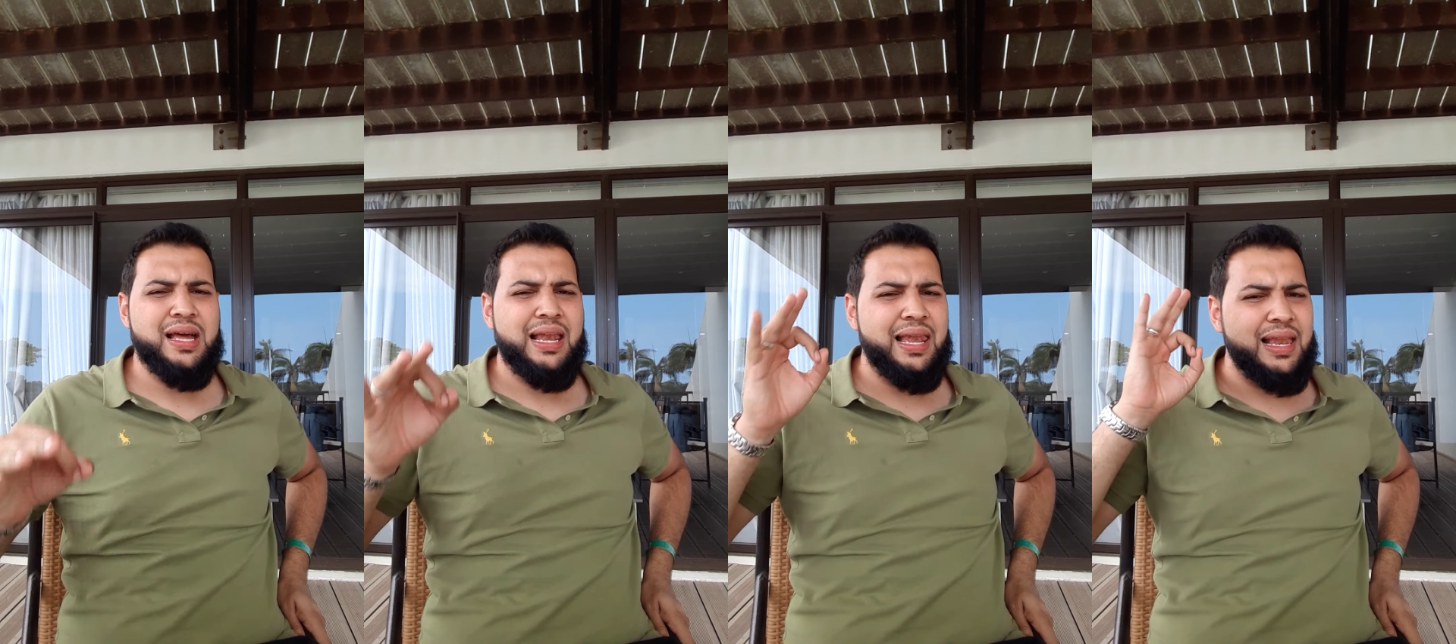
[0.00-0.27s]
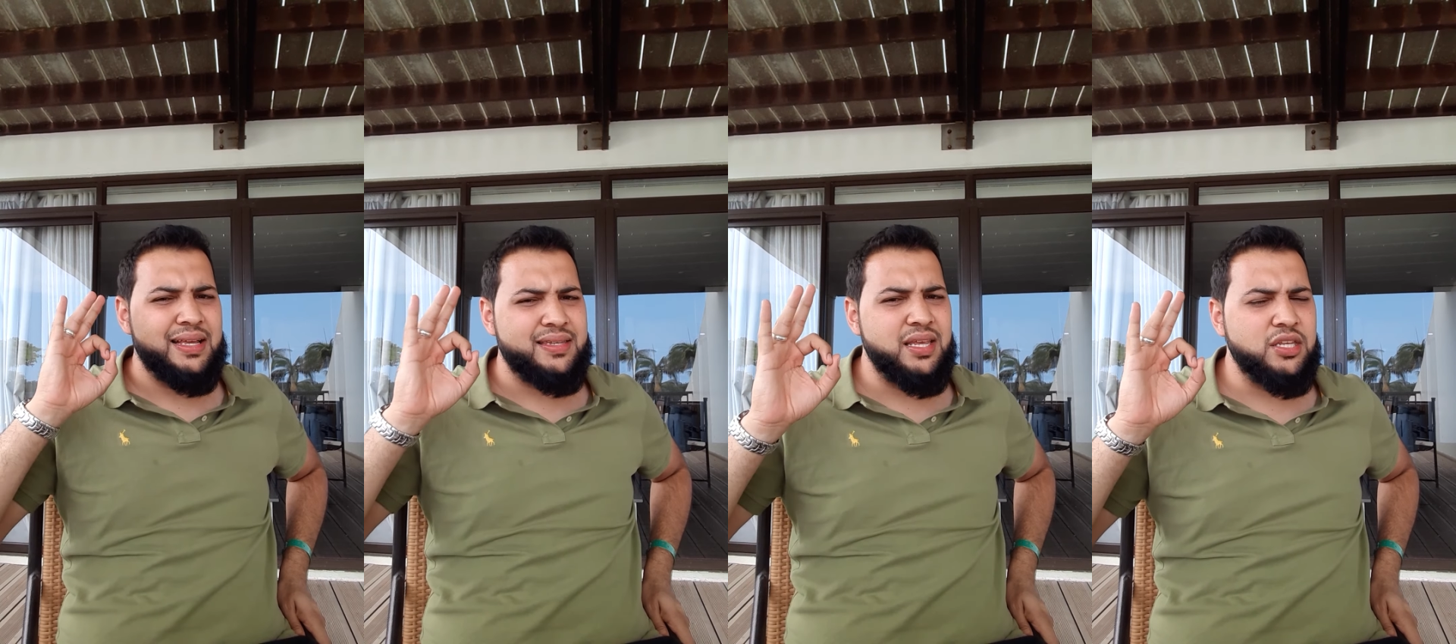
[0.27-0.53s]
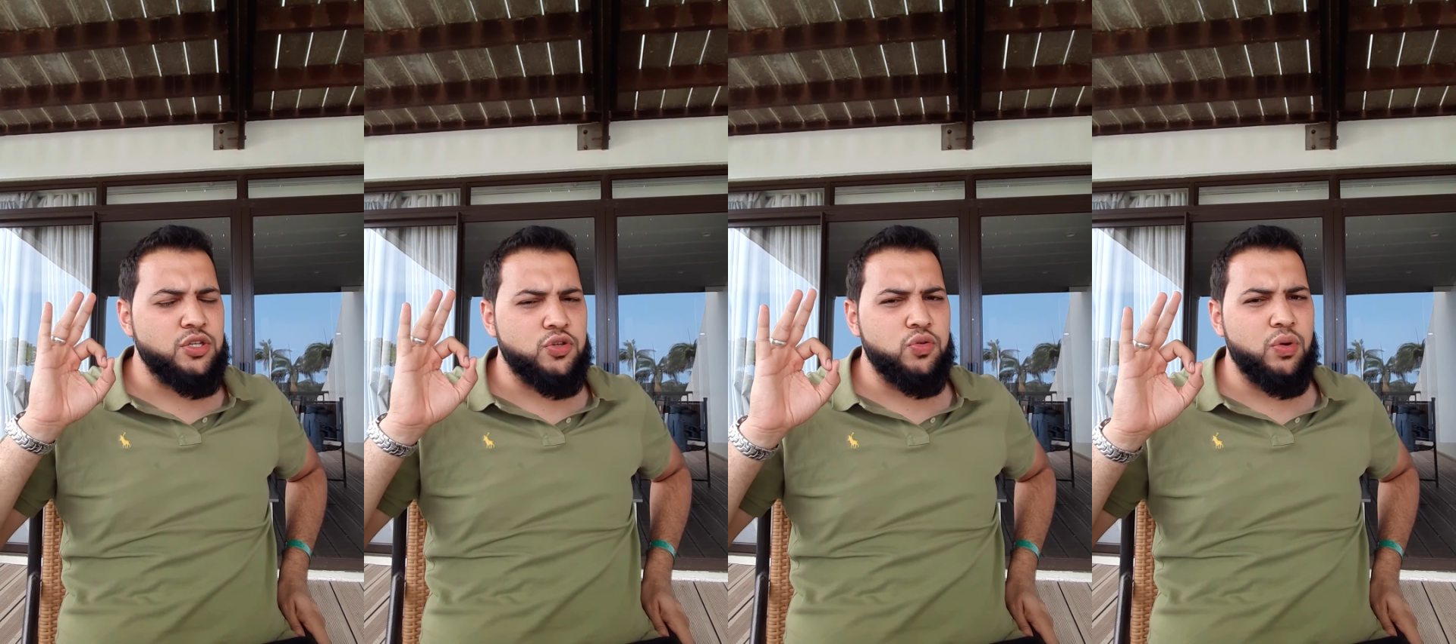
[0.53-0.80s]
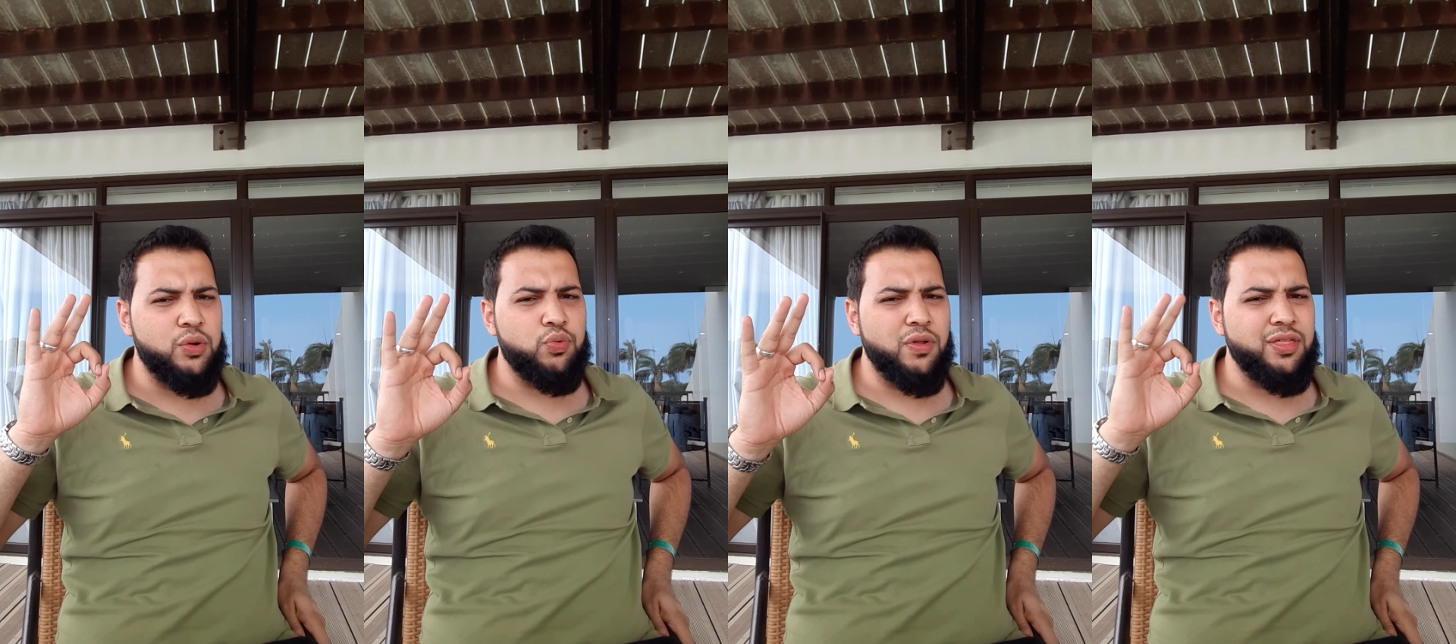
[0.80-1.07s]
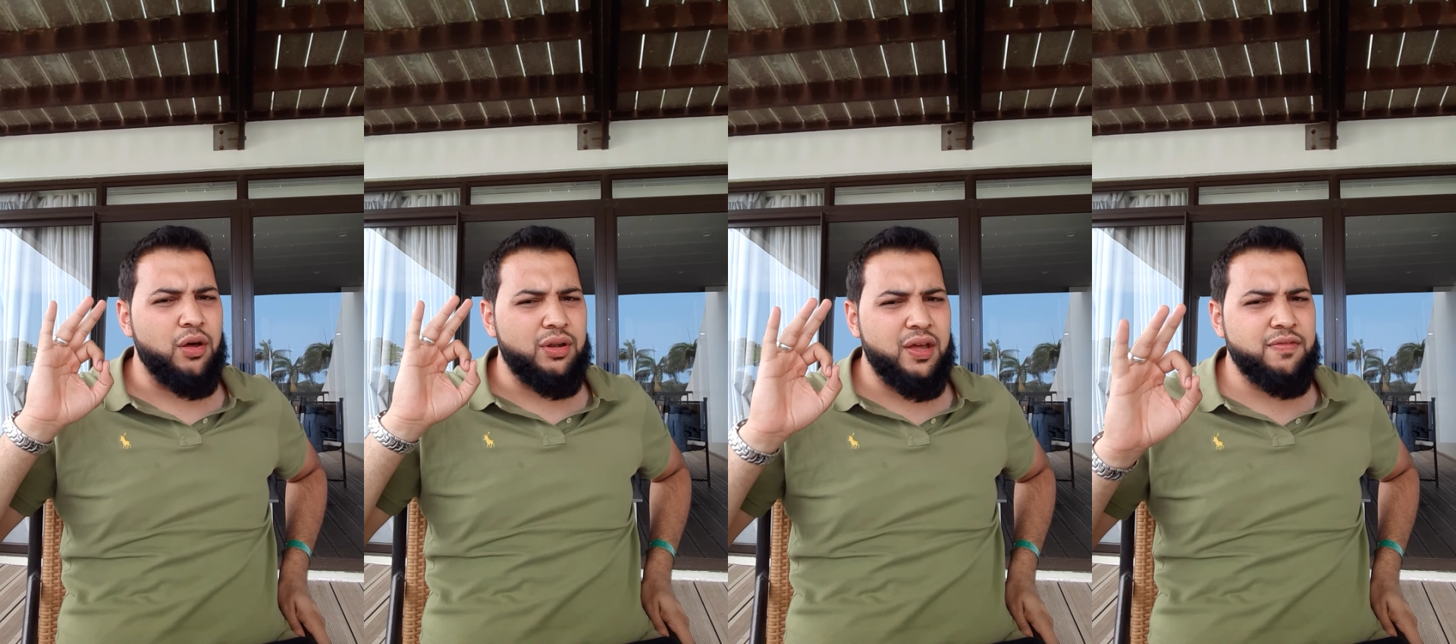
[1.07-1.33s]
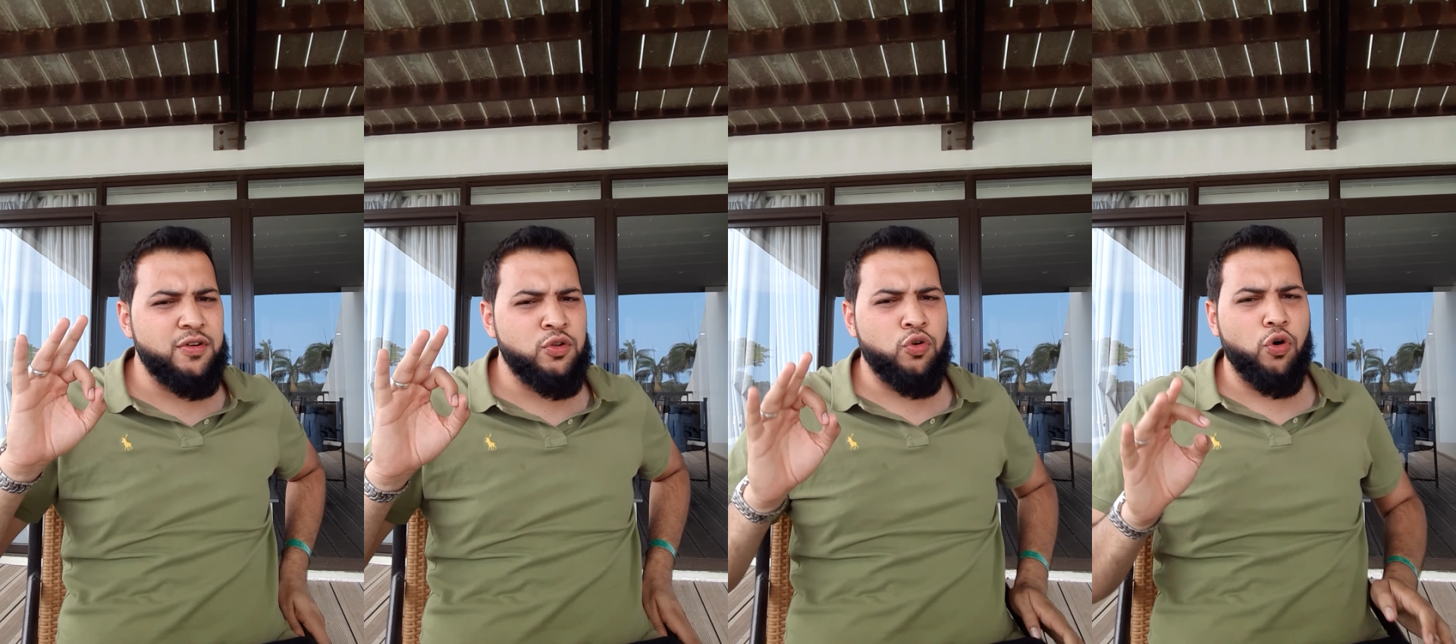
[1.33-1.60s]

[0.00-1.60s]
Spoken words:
listens to it without having to